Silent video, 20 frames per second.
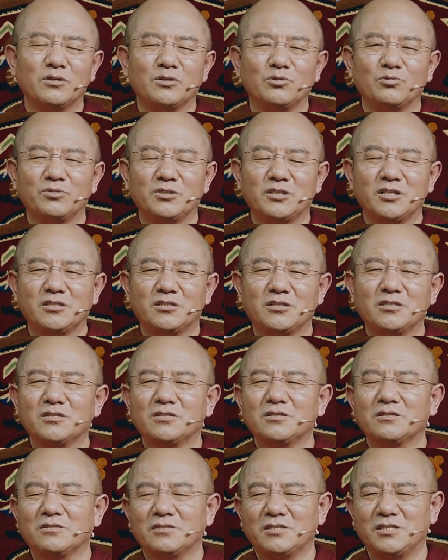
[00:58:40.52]
and 19th
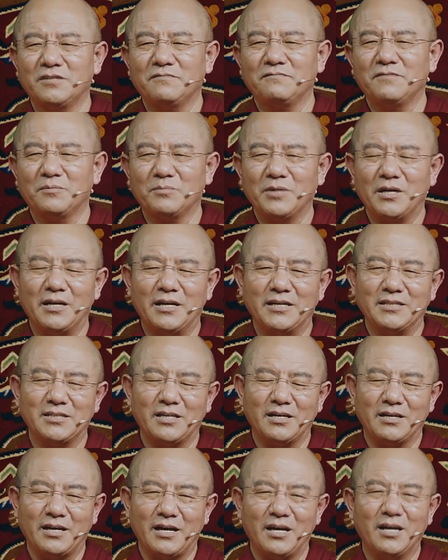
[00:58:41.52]
century, during
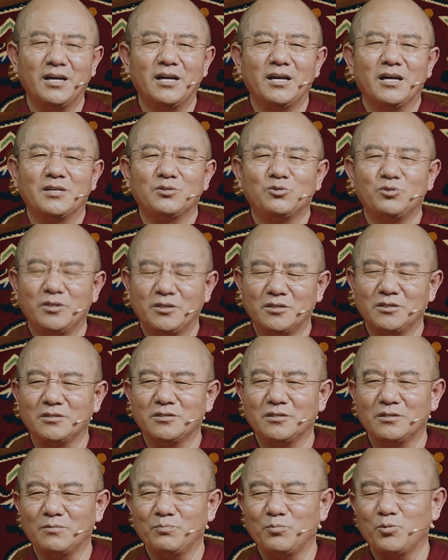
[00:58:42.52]
the World War
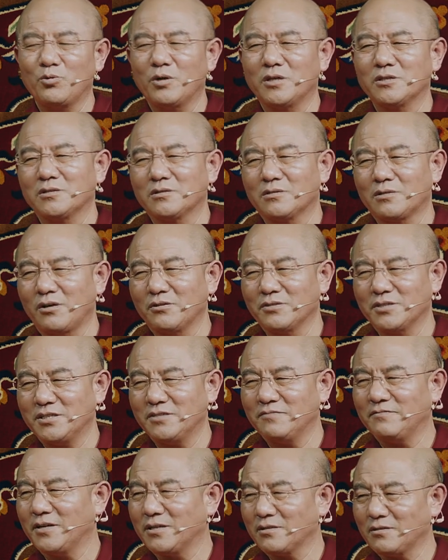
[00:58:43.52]
I and World War
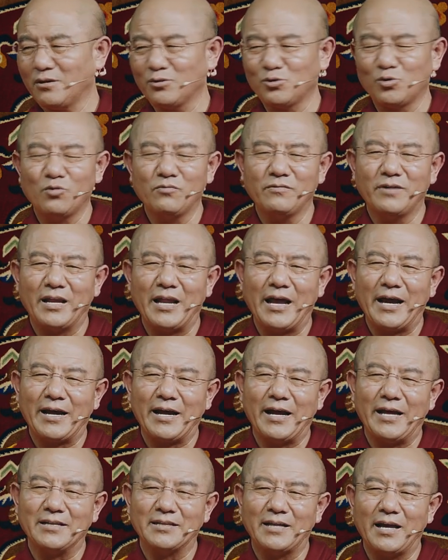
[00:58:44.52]
II,
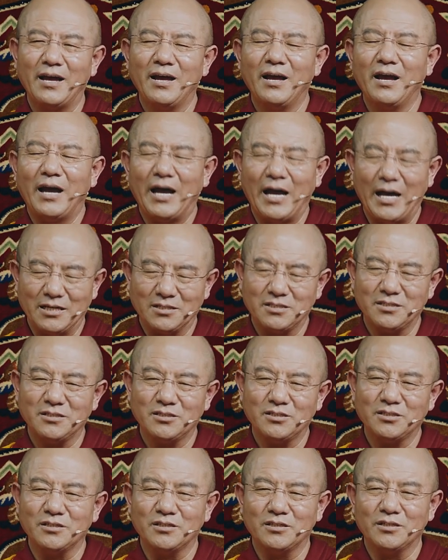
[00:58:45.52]
that was such a
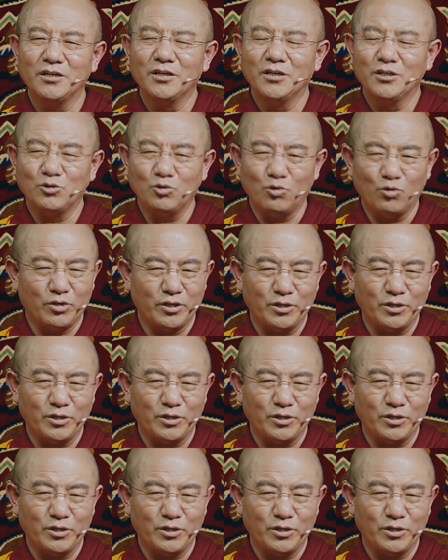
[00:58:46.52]
bloody time.